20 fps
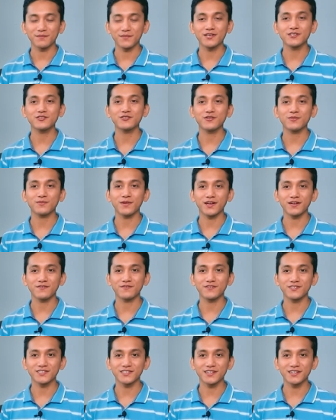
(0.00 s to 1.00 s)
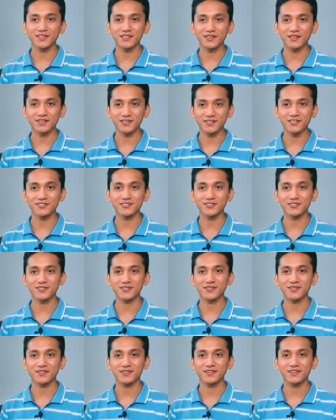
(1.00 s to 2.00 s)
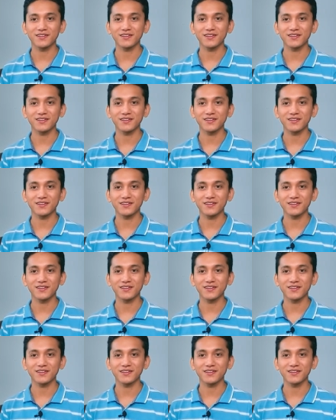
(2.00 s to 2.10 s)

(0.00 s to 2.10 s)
based on my physical condition.